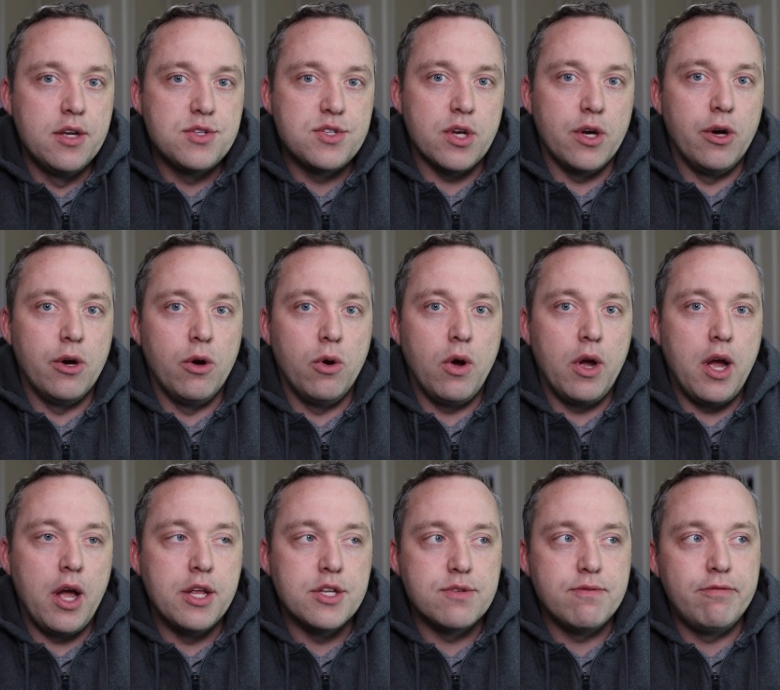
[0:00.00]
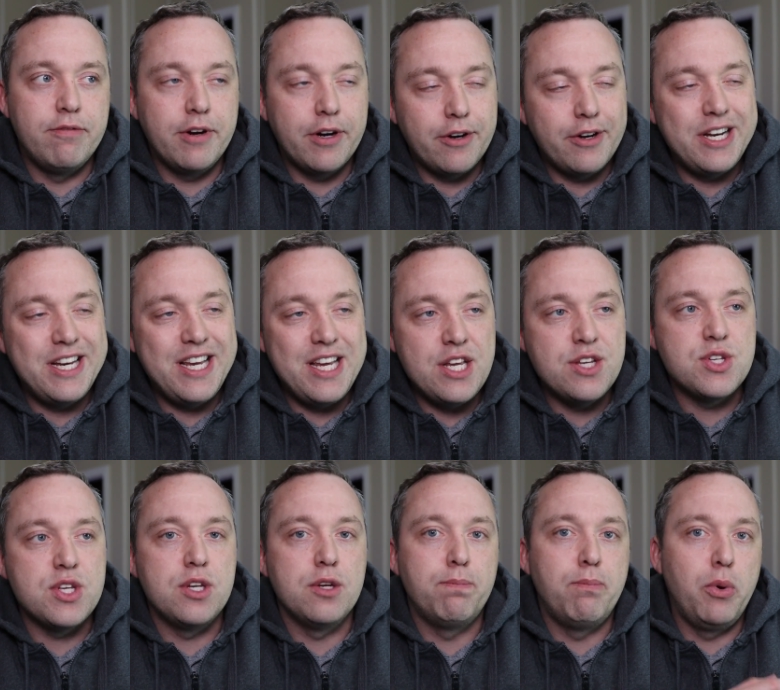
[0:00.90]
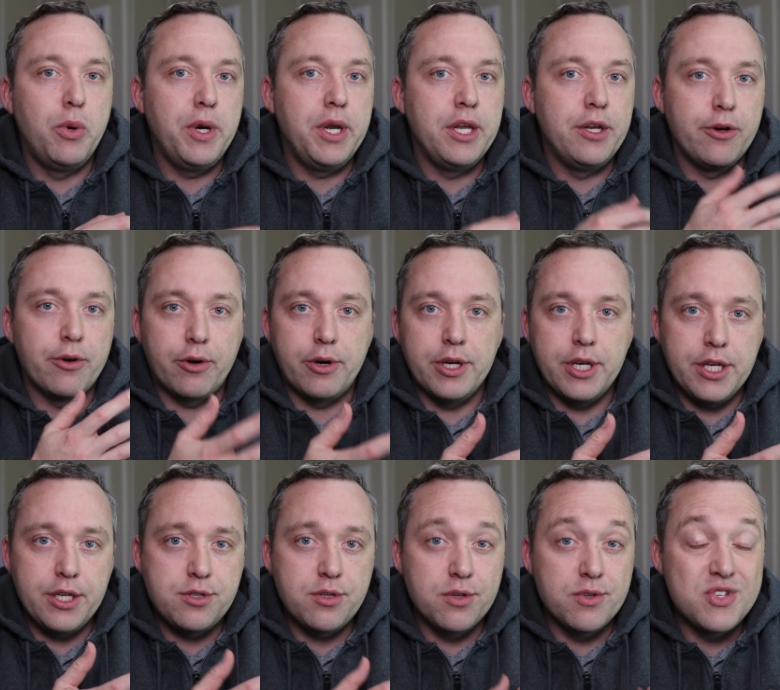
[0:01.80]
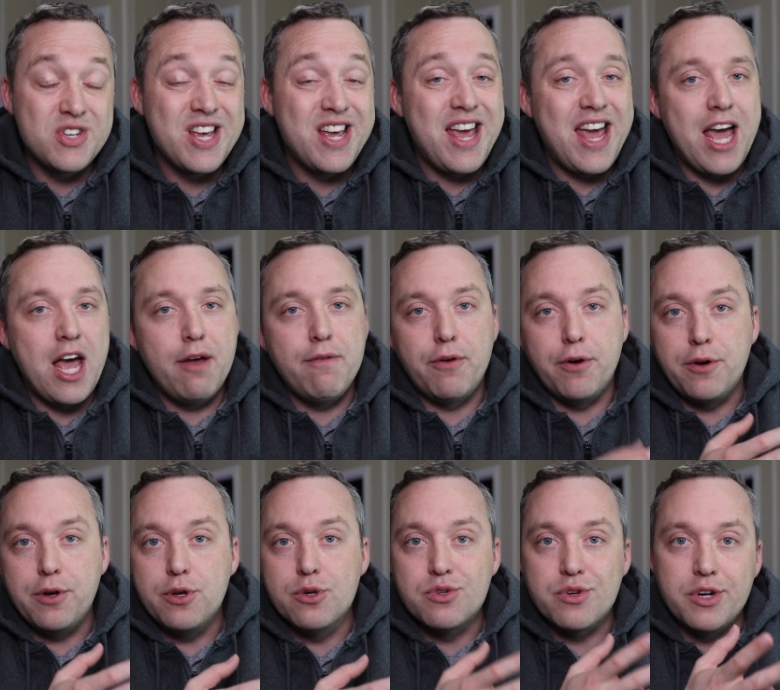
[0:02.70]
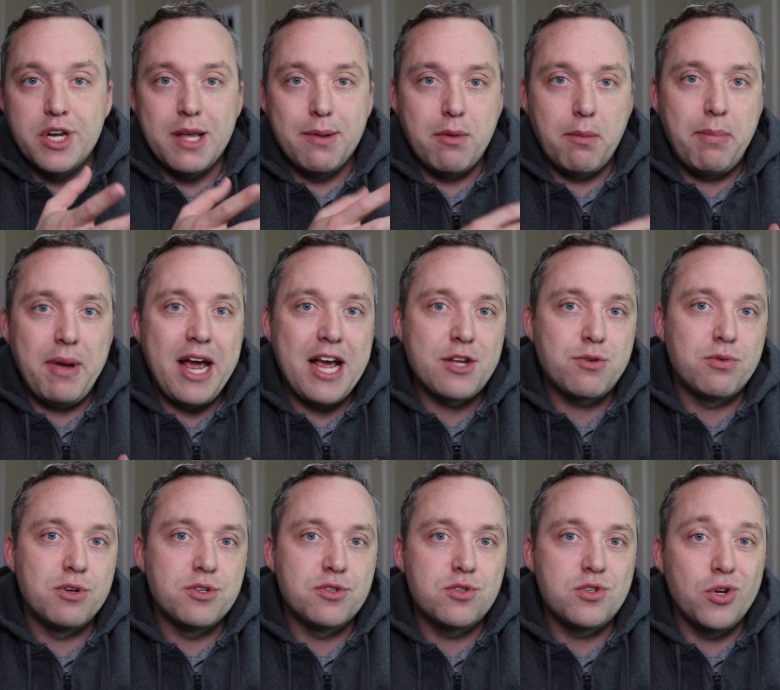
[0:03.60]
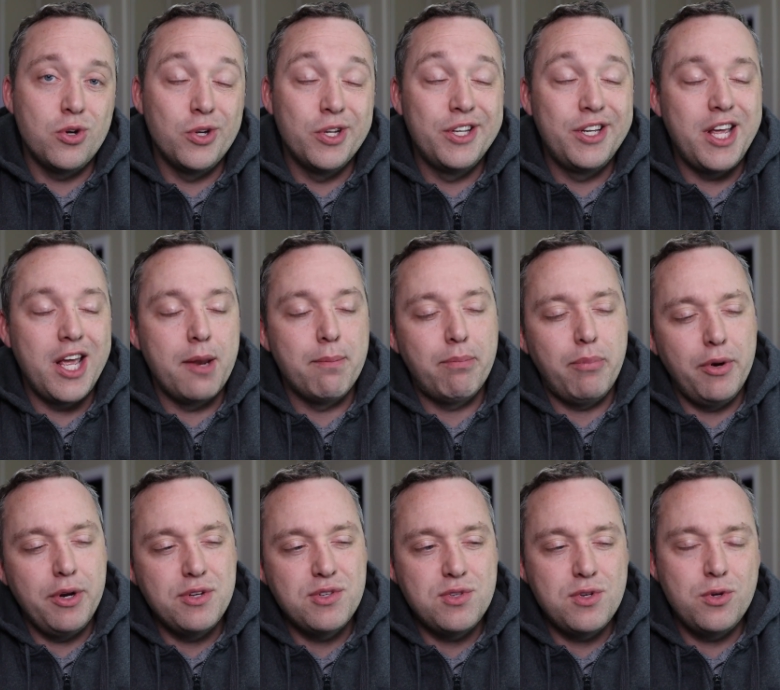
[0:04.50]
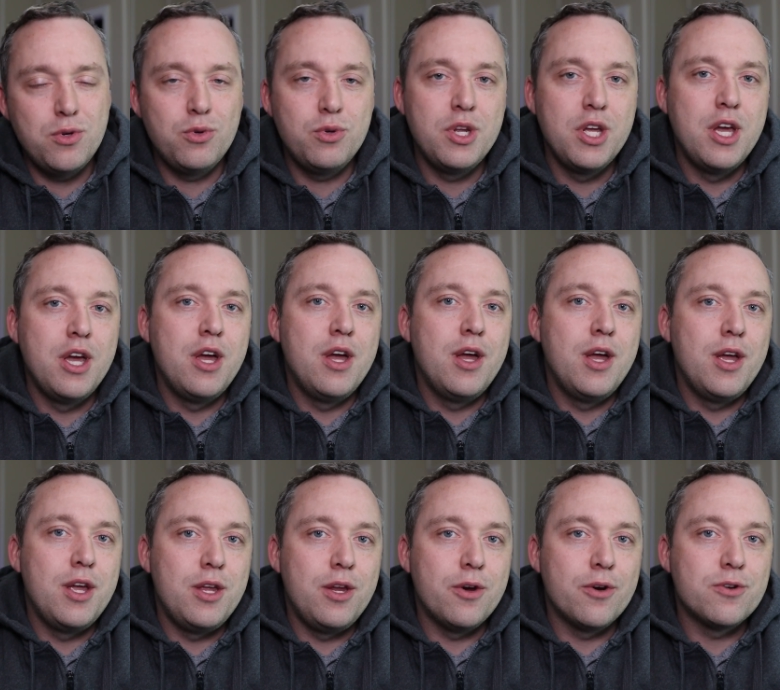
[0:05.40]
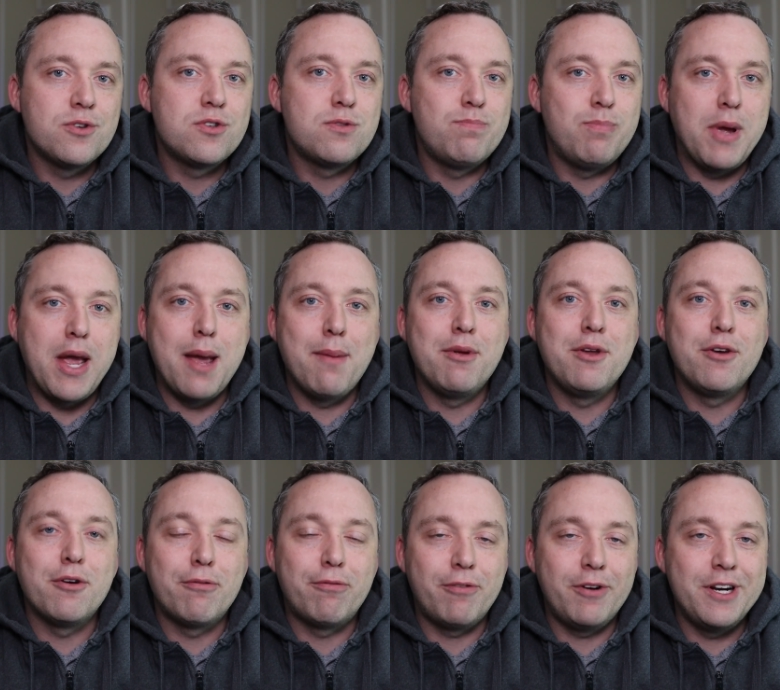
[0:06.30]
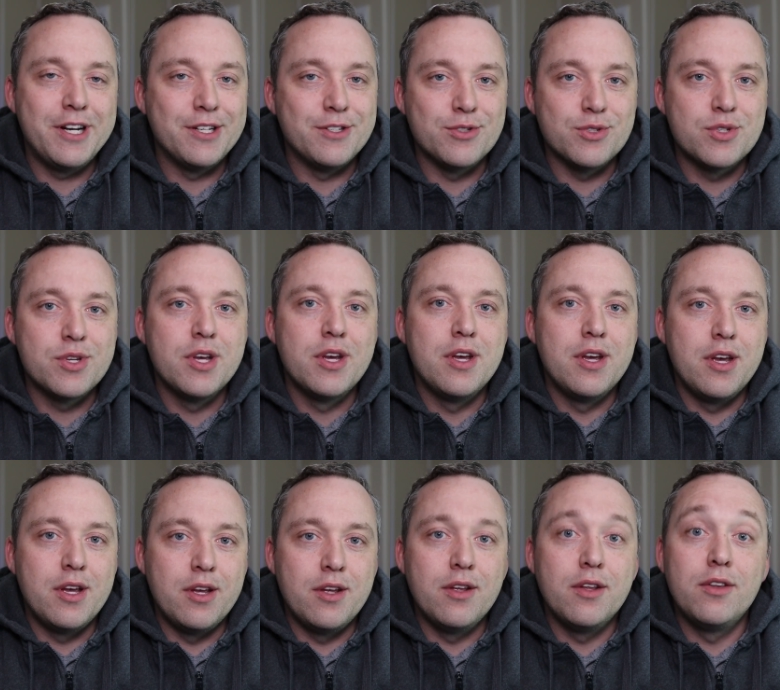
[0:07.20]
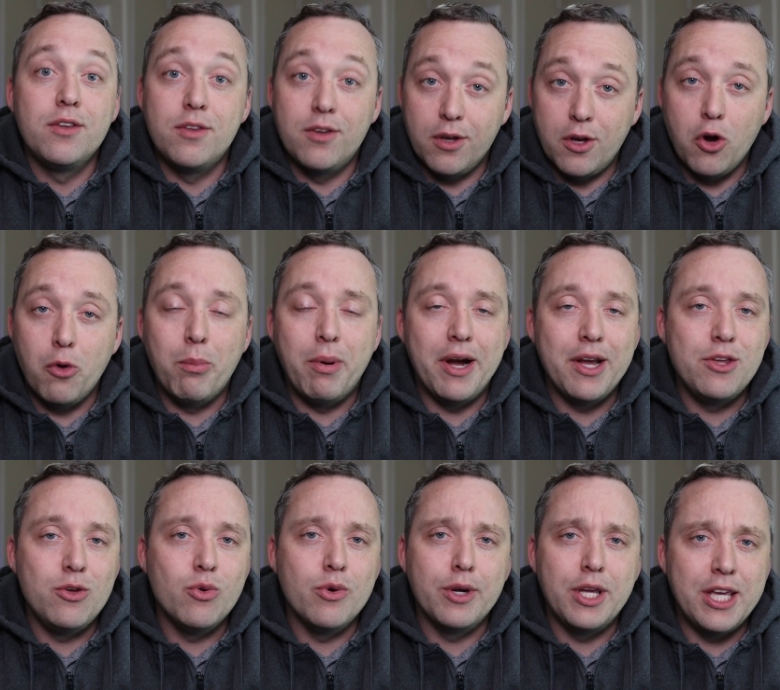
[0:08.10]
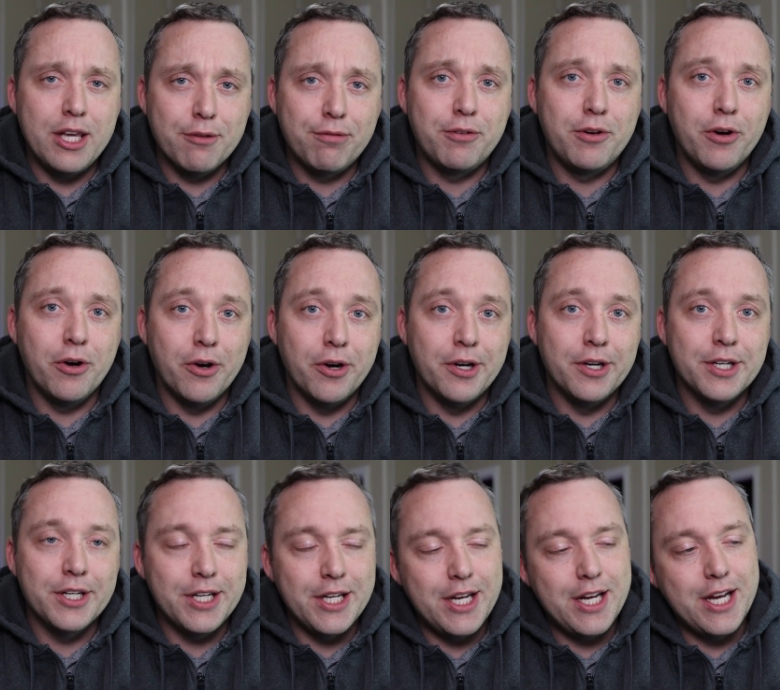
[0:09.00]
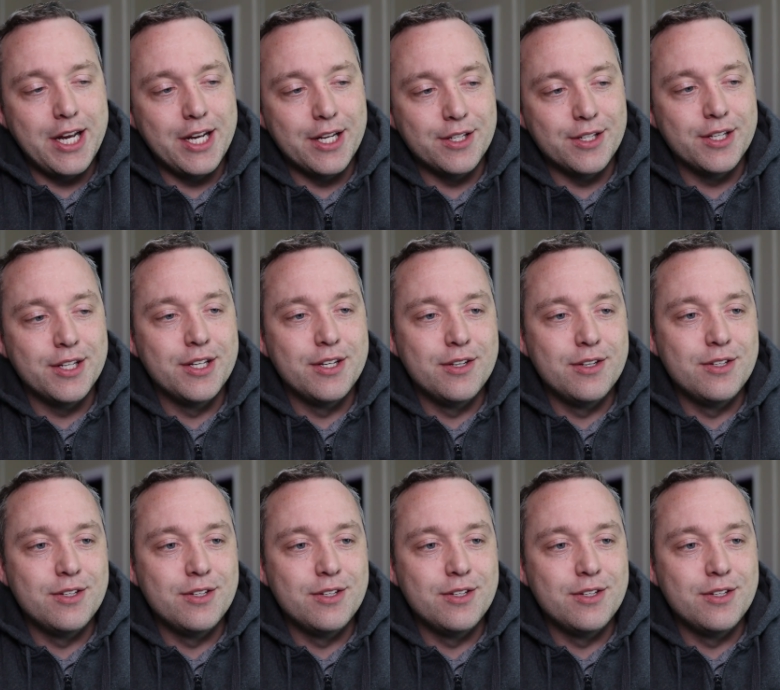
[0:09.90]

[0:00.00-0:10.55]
So it's very easy to put in your credentials, have your username and password stolen, and pretty soon you're spamming your friends to go buy you a gift card and